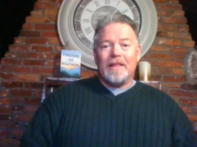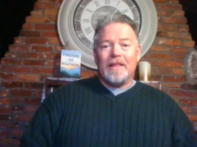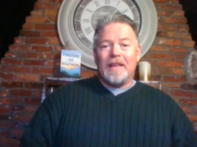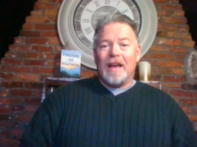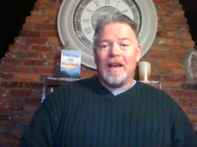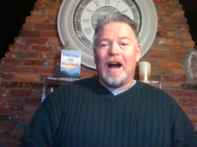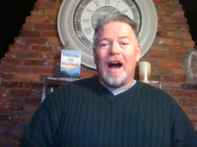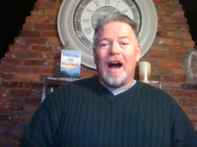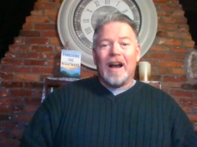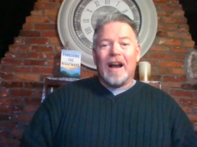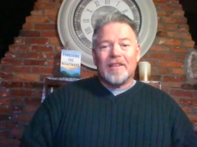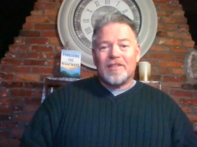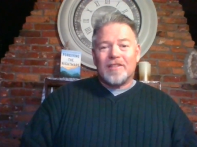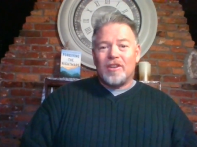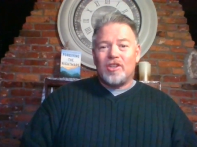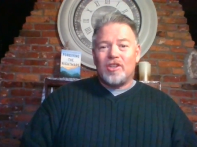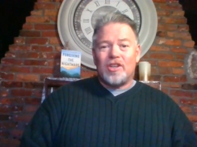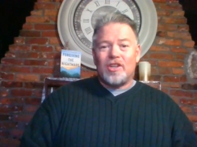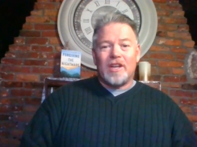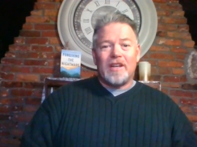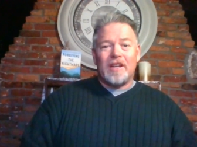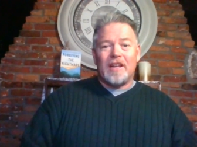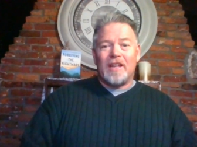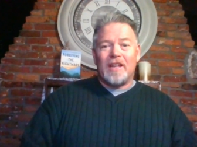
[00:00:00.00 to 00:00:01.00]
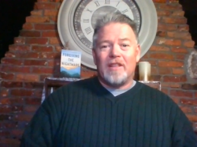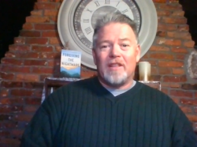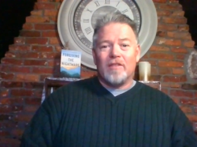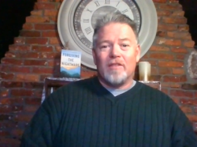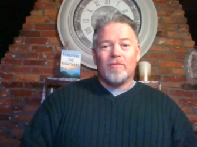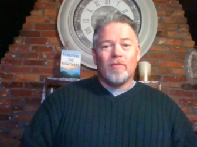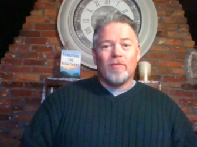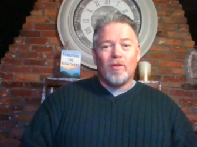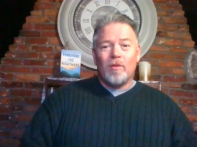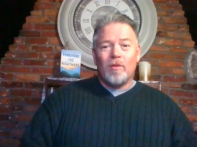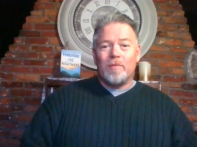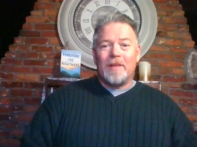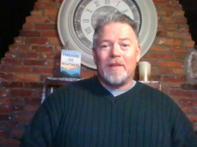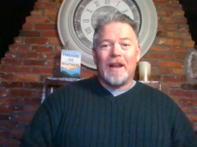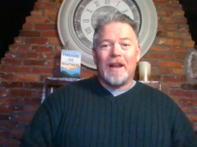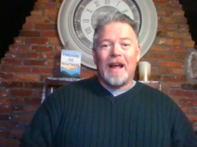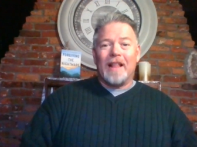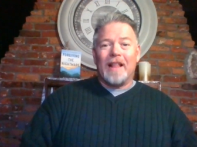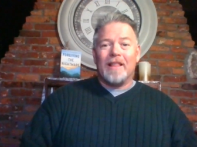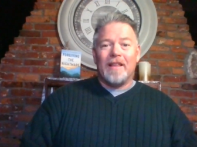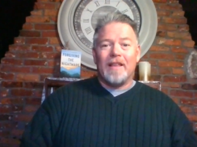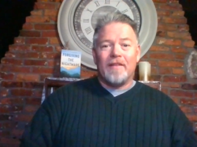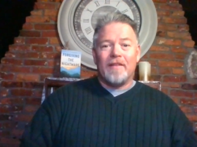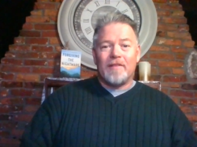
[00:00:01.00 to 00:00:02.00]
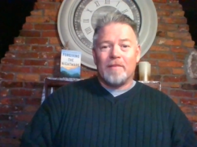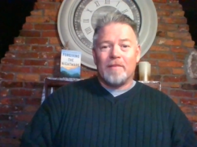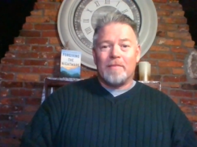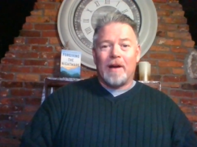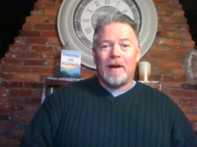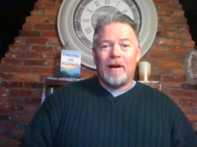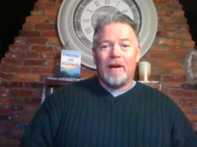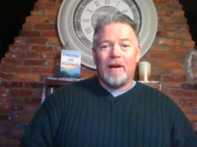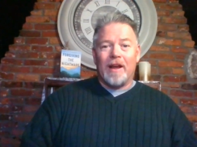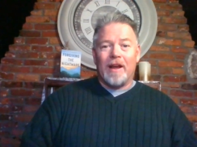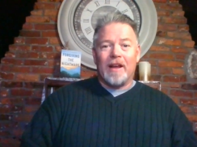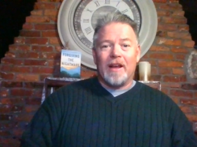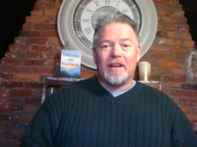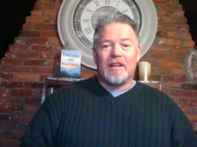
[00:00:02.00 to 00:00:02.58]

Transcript: the oxygen in the room that I lived about.